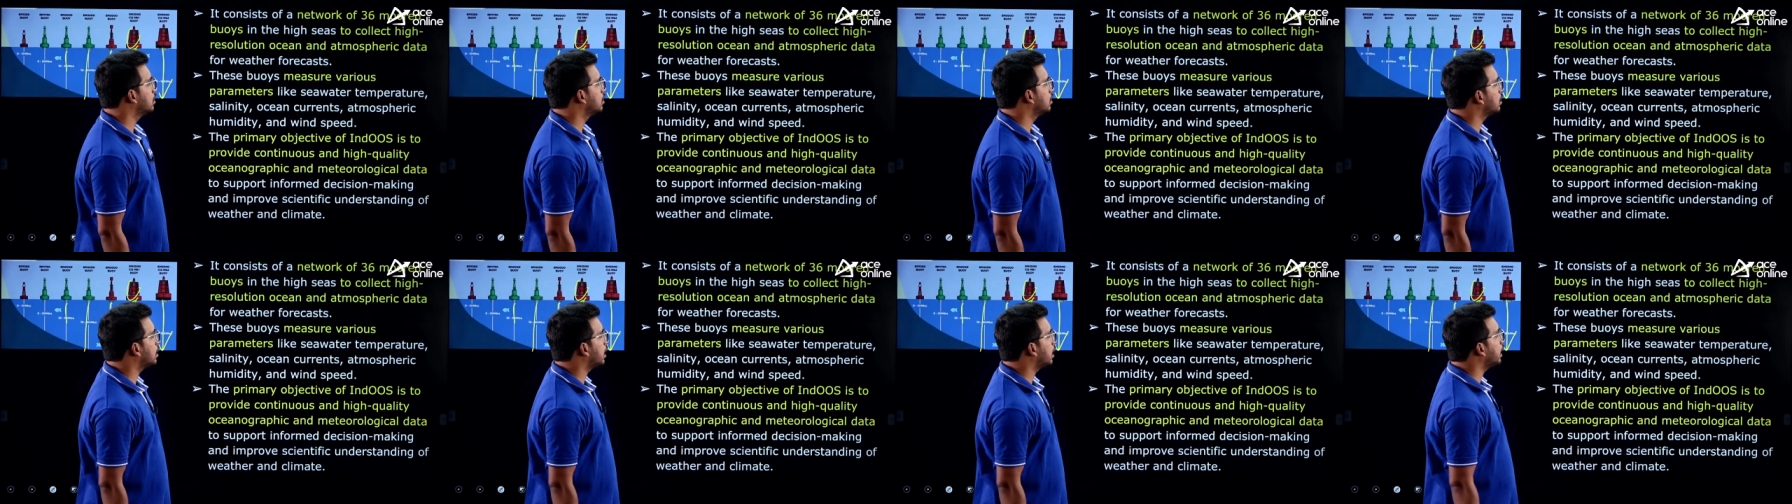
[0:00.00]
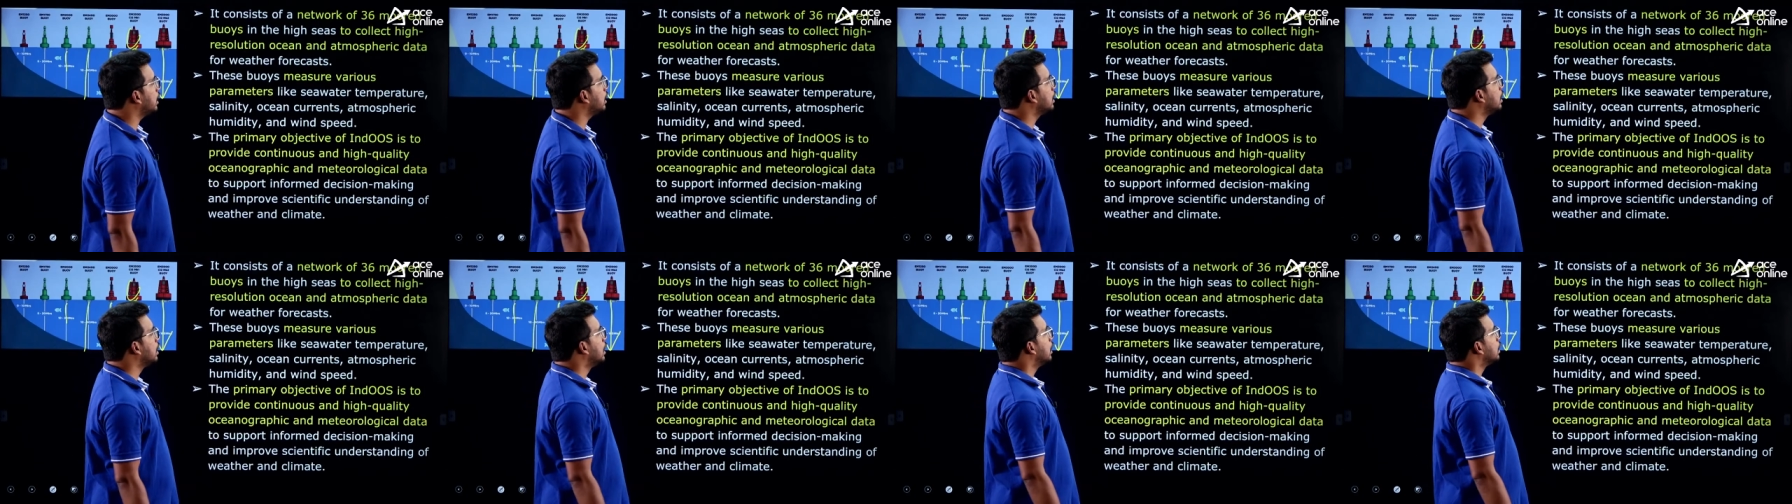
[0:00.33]

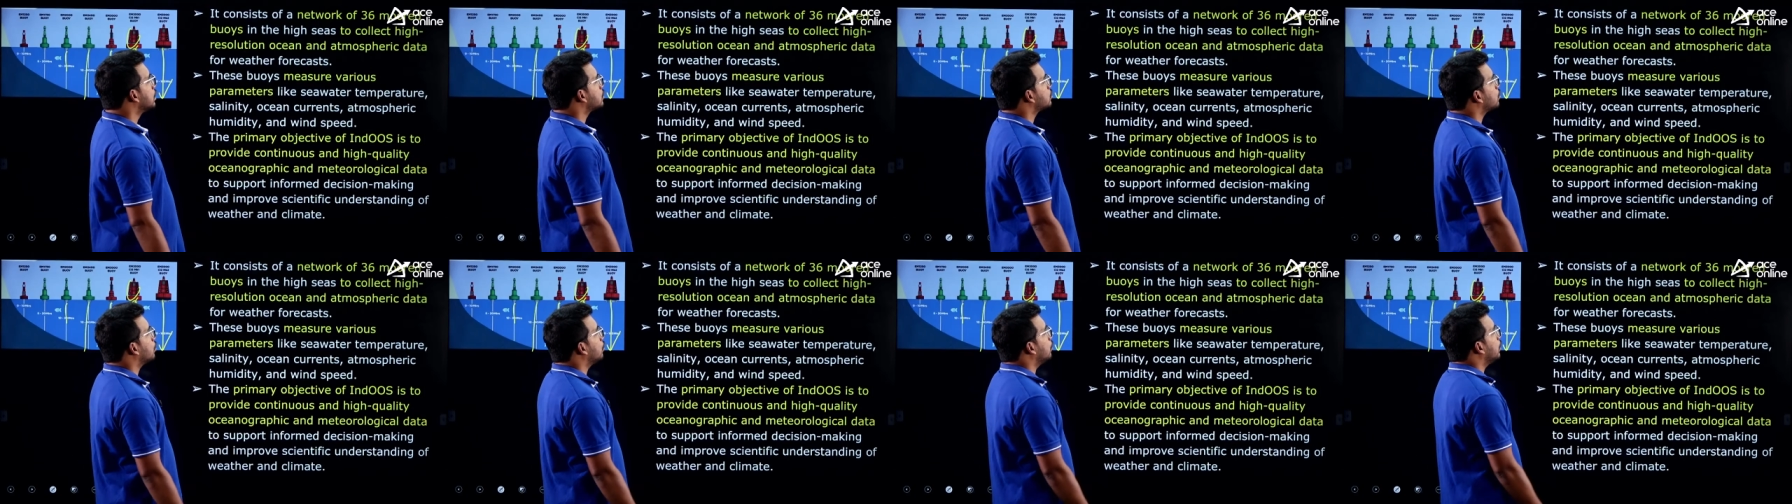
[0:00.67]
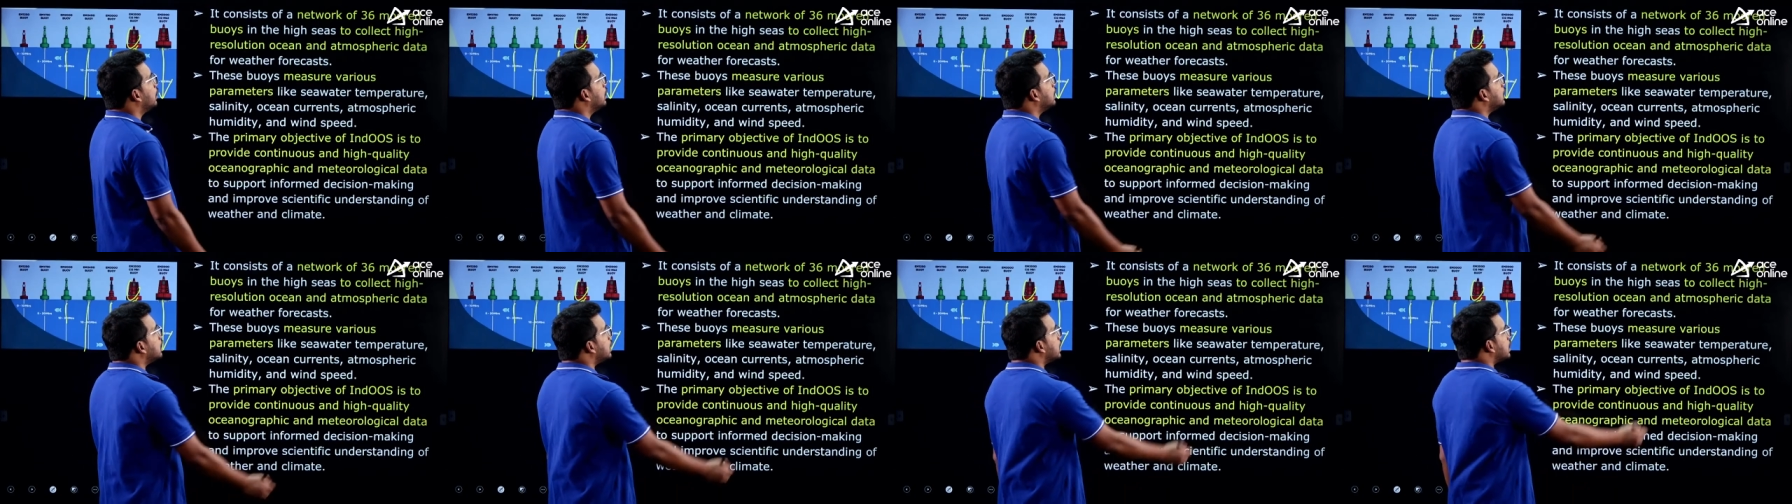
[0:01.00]
right. So,
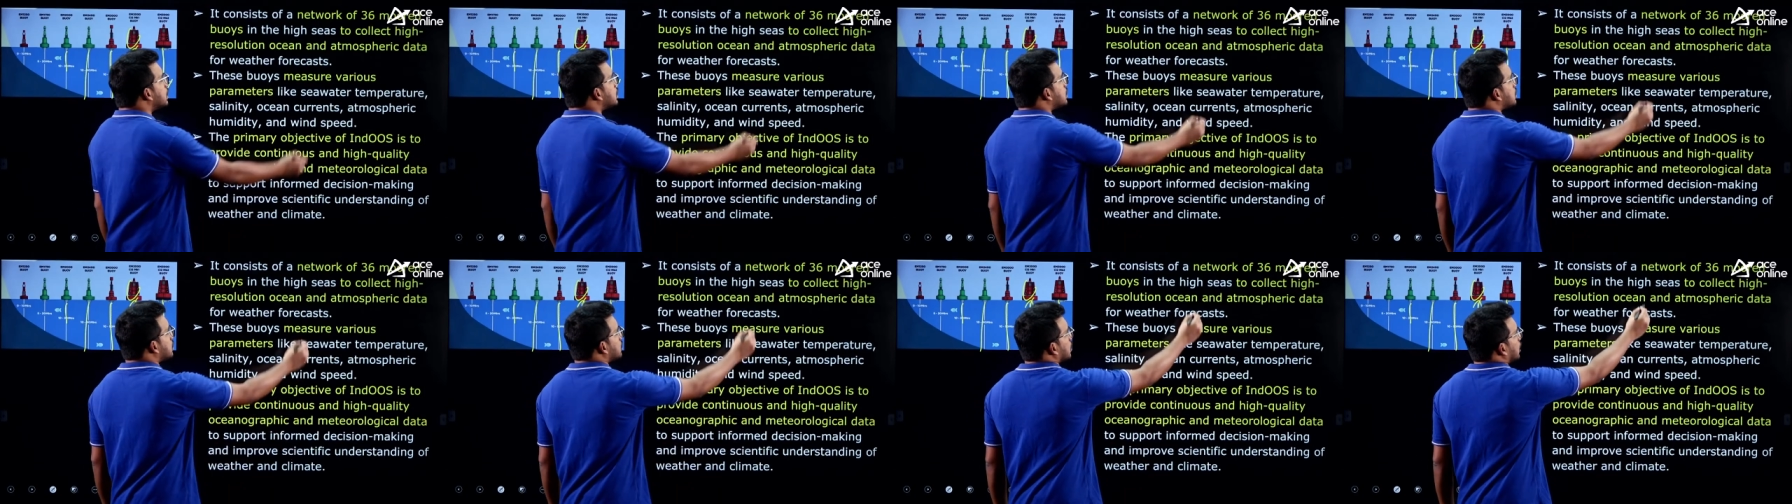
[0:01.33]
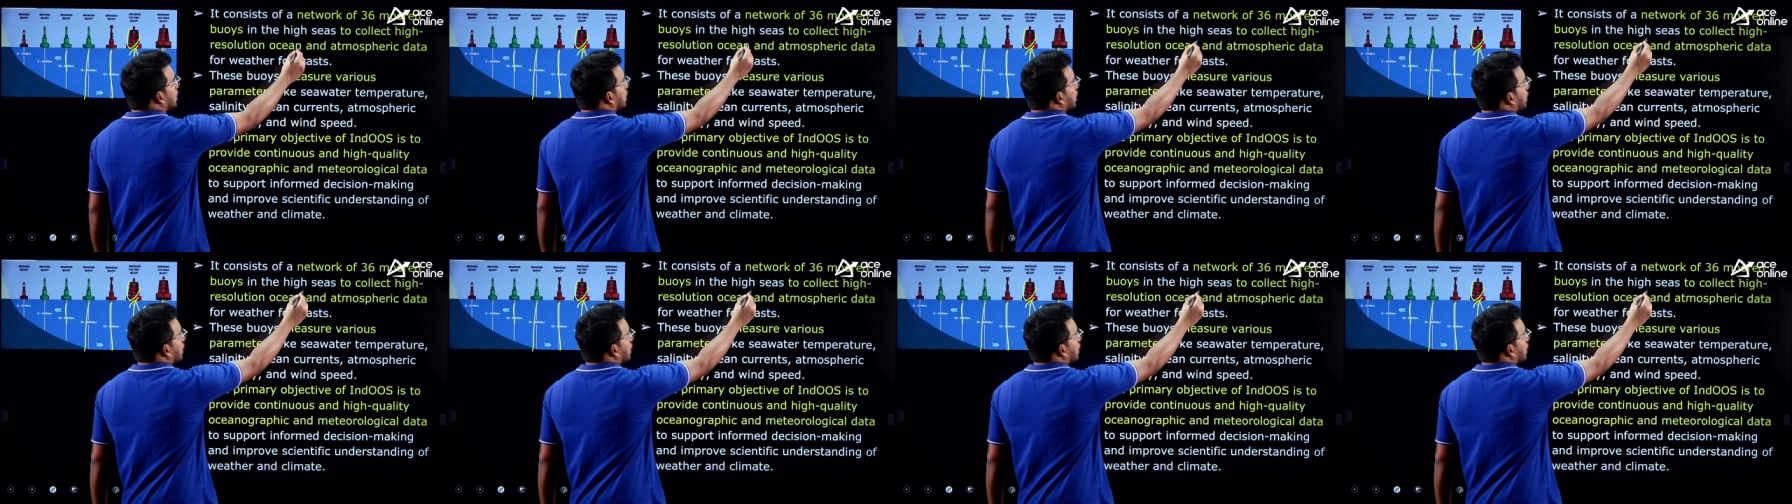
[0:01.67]
in this